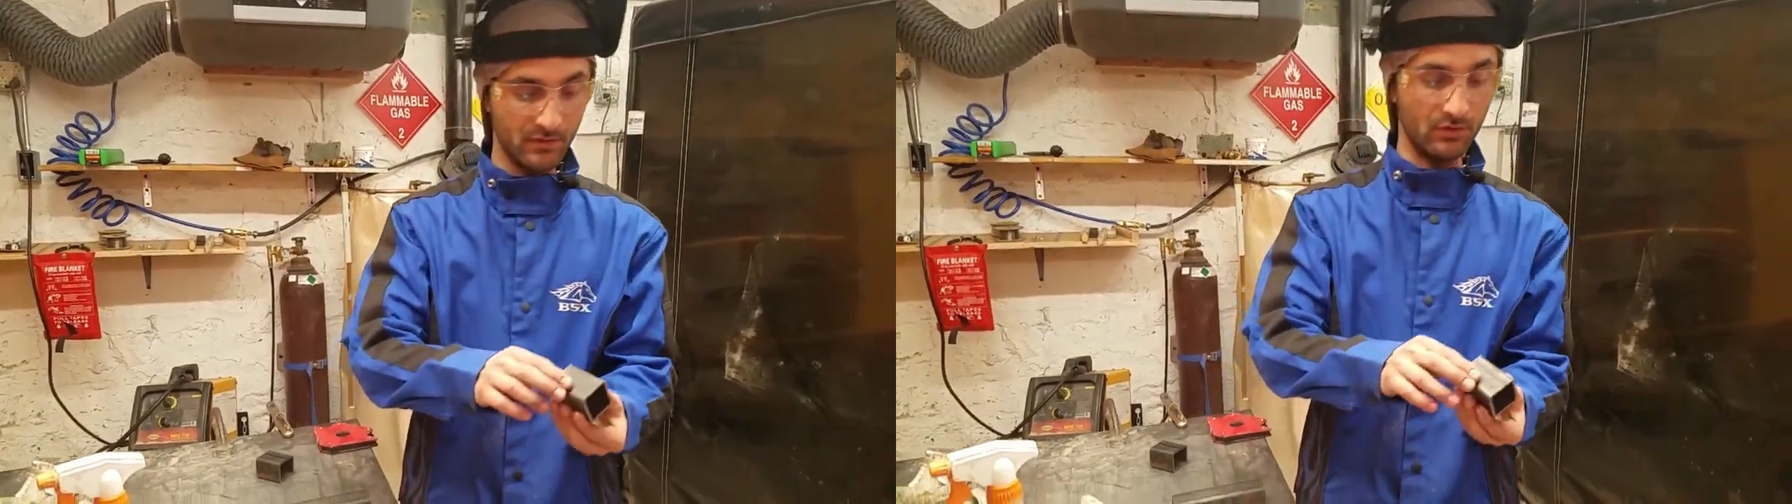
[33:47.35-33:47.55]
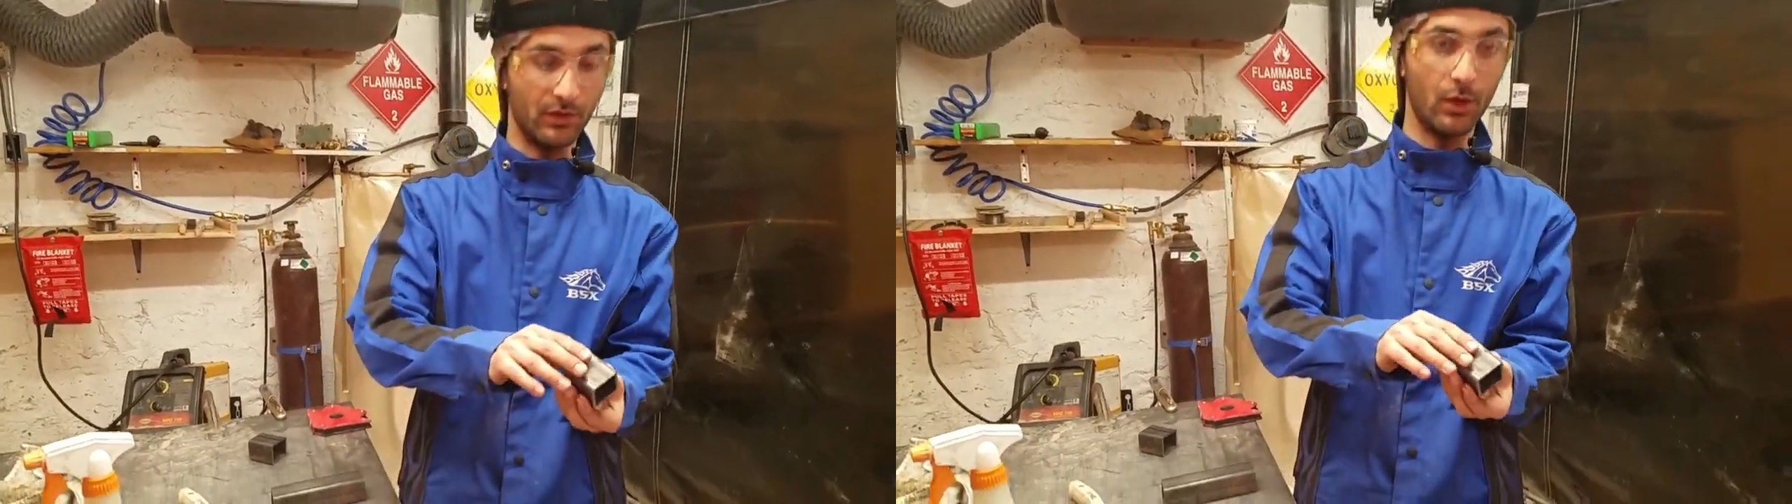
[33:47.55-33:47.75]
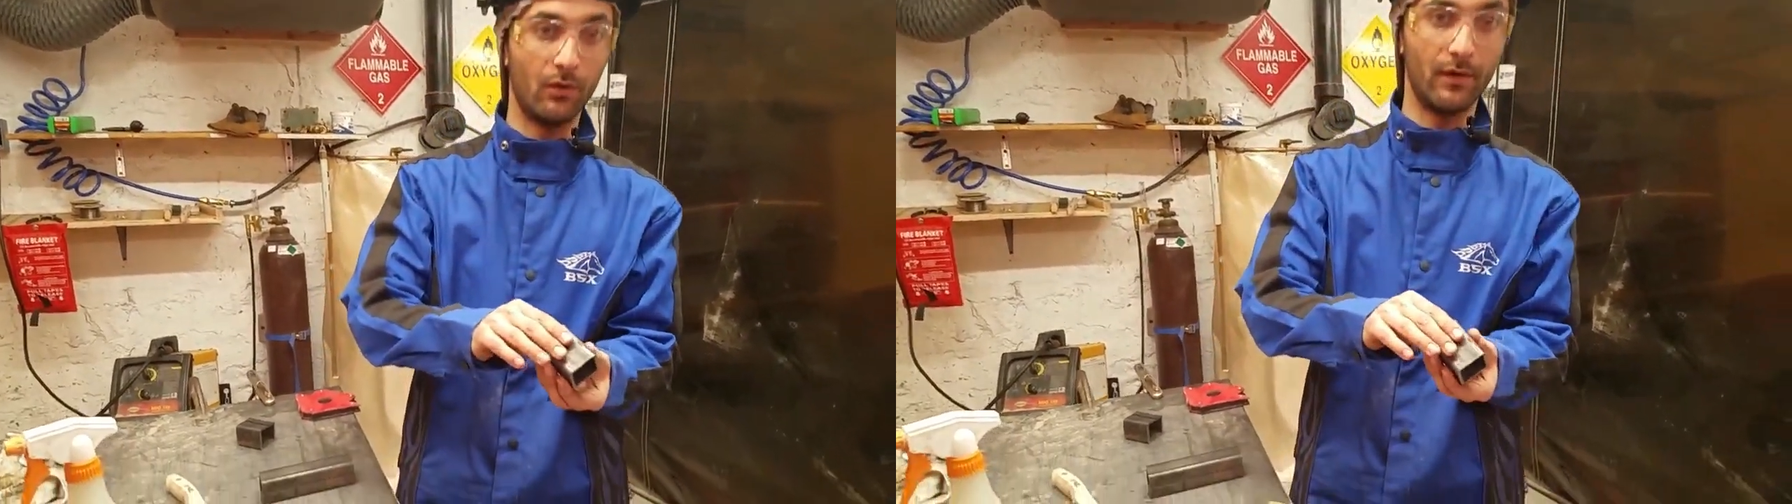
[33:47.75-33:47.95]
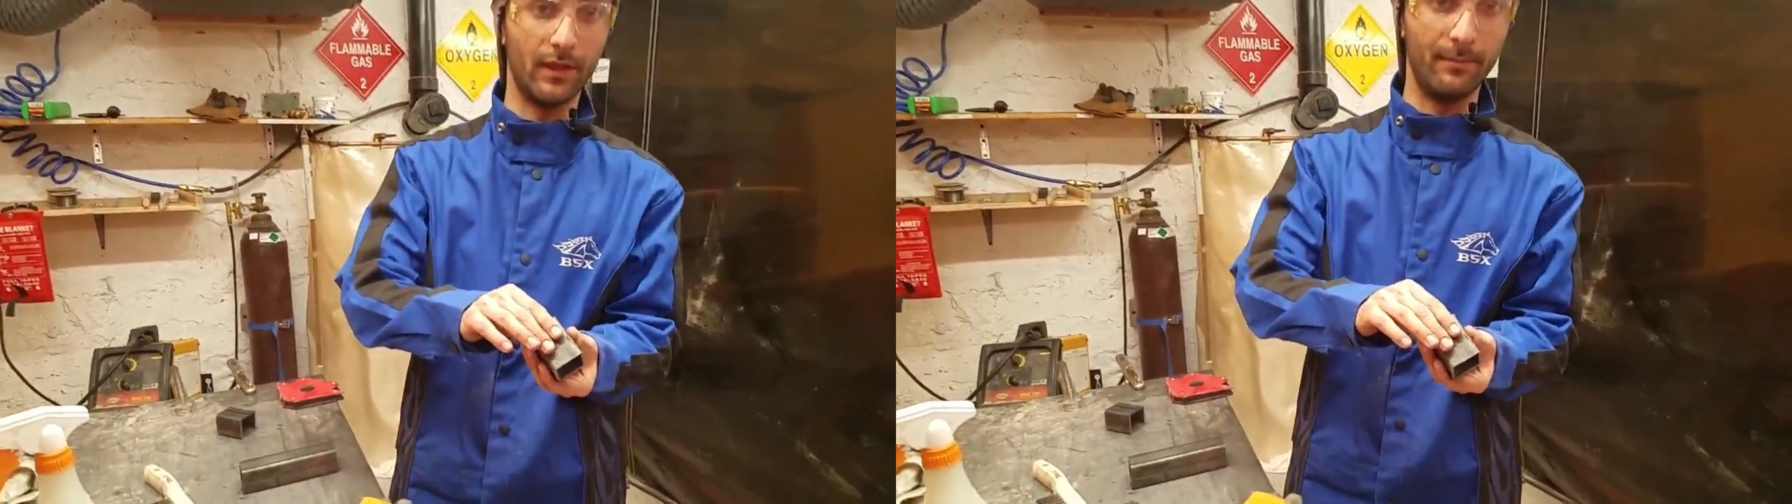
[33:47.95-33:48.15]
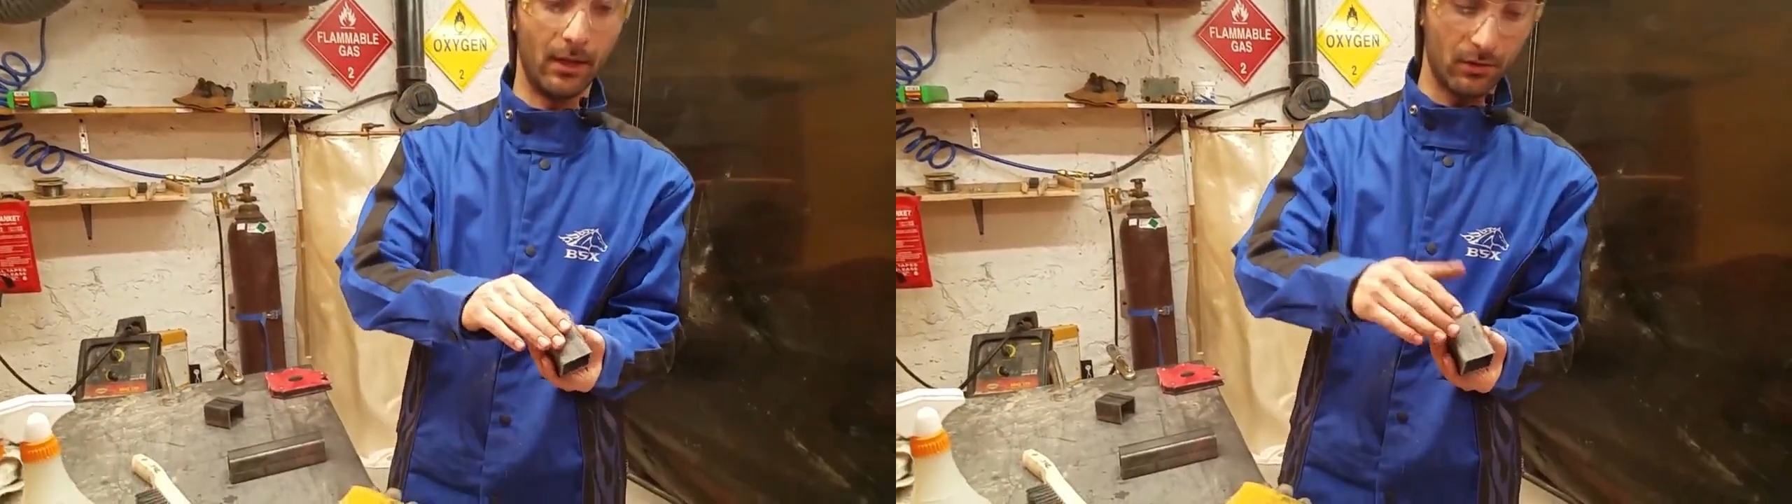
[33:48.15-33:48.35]
So you go over to
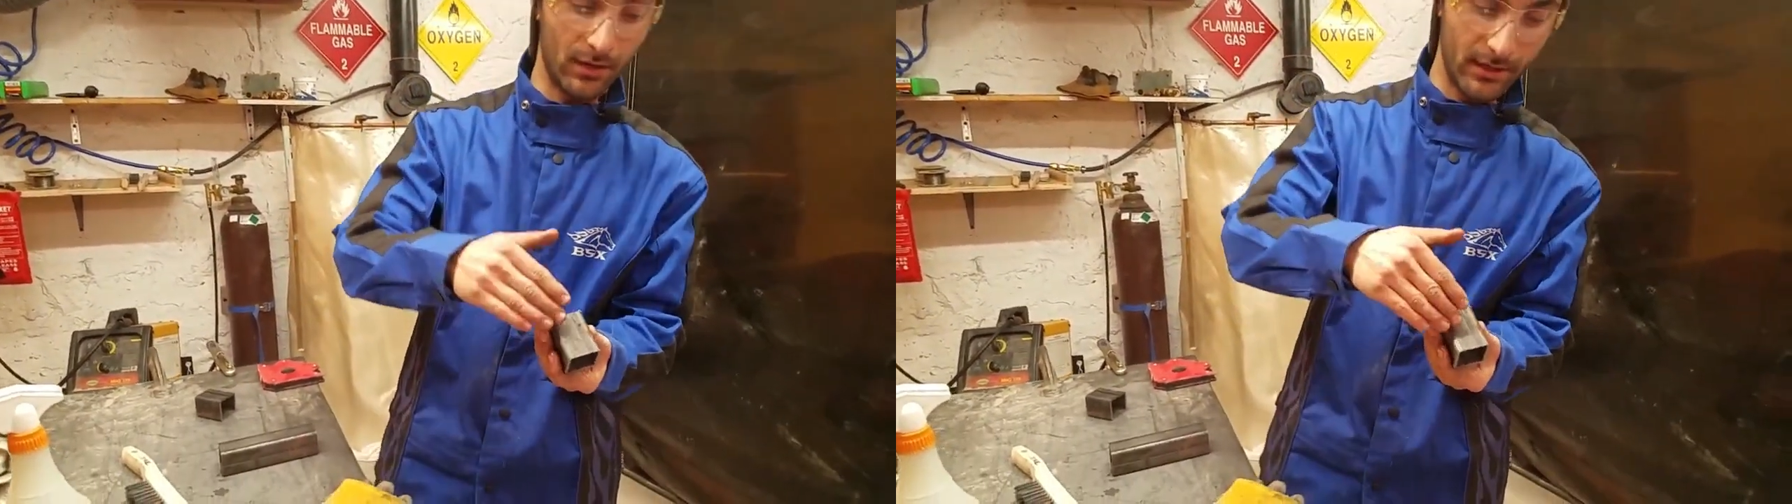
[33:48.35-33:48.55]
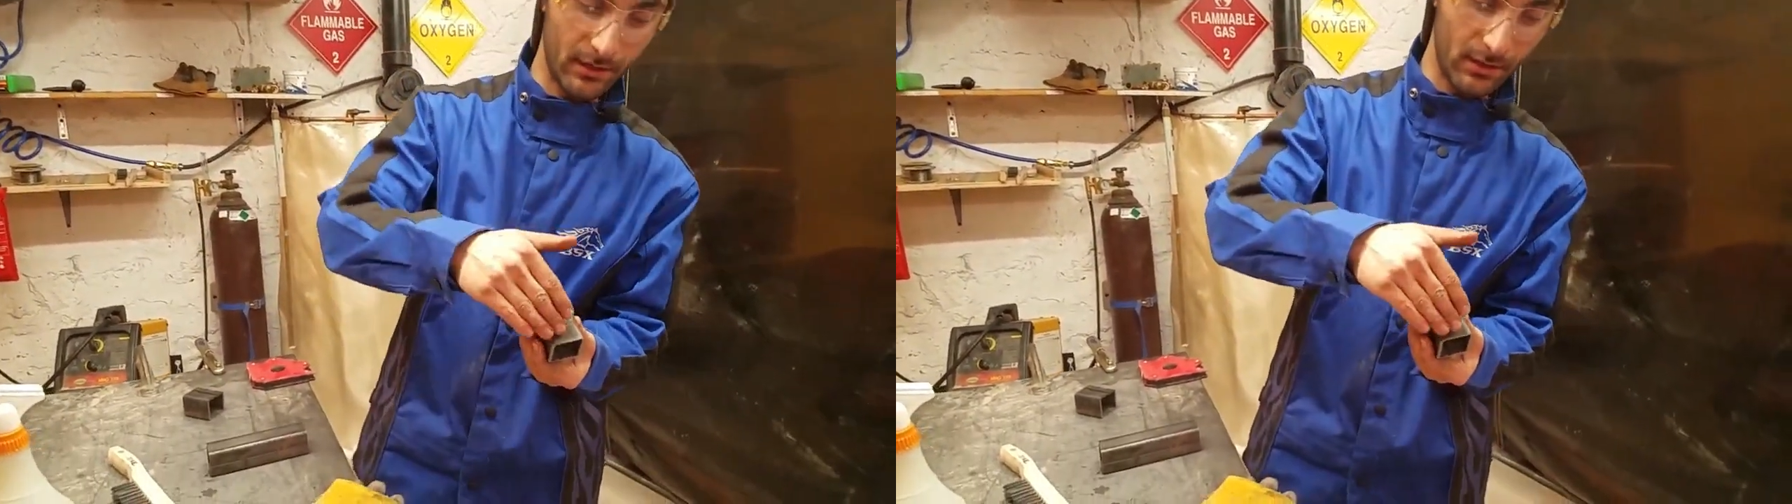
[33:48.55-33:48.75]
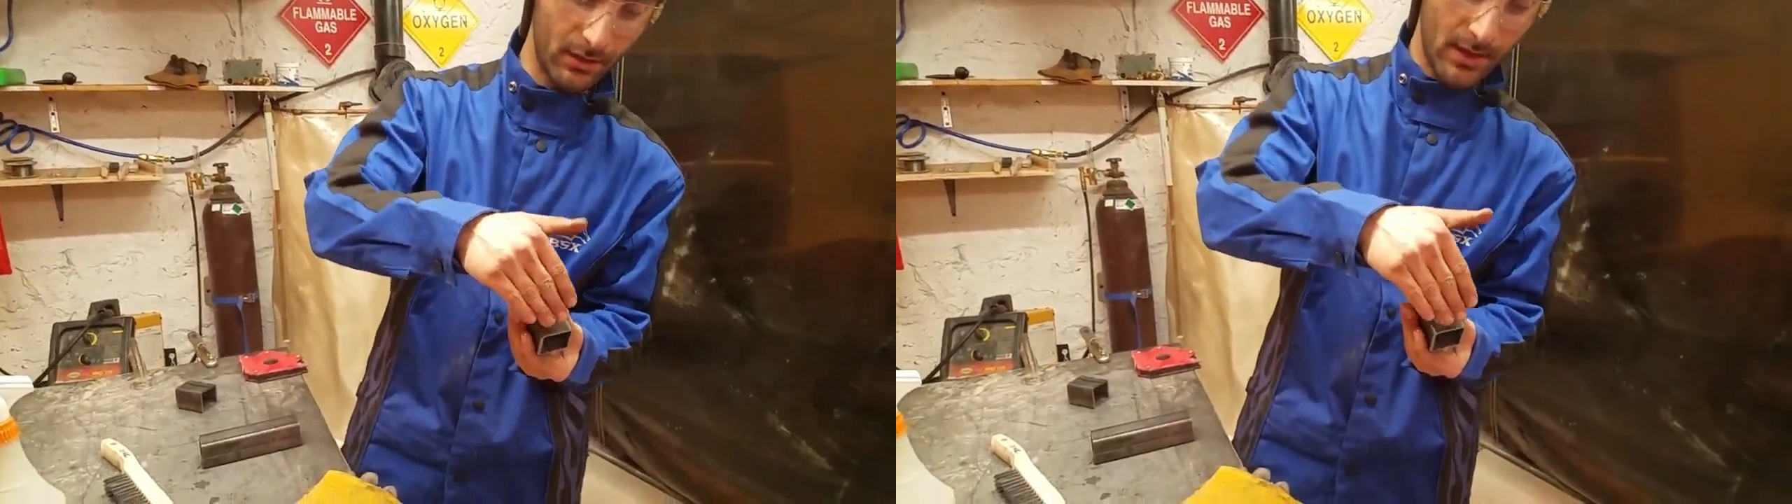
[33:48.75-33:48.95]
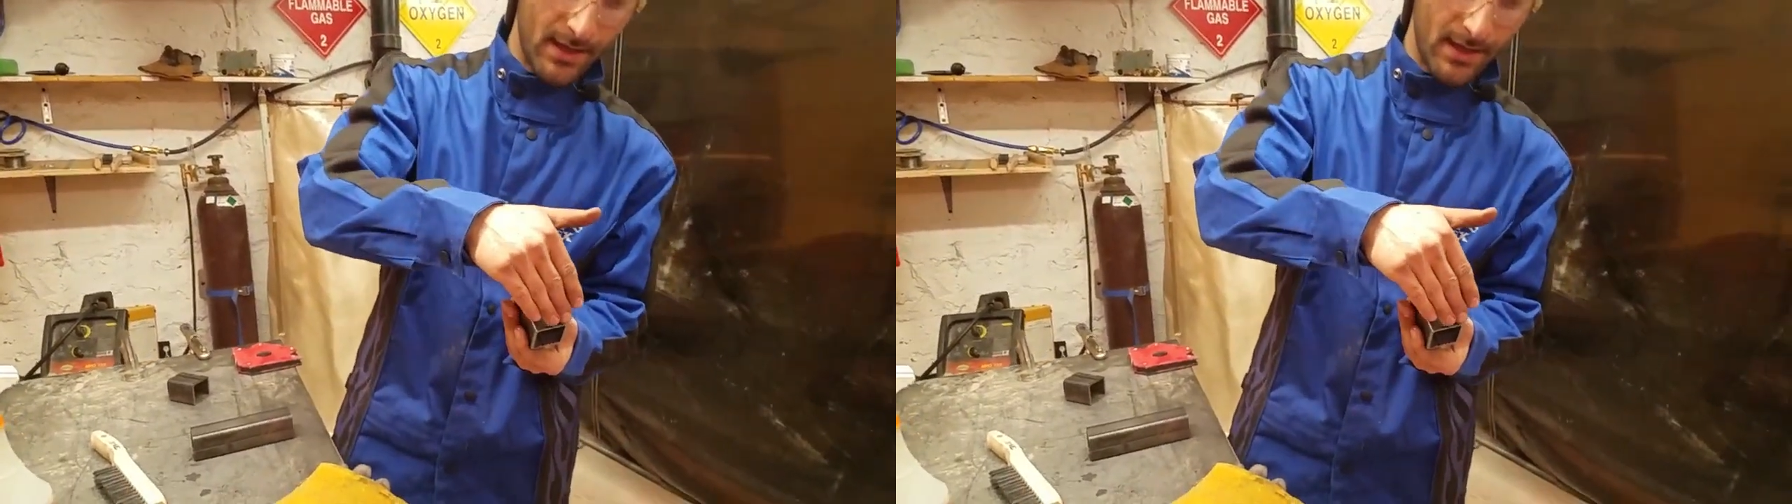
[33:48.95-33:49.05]
the belt grinder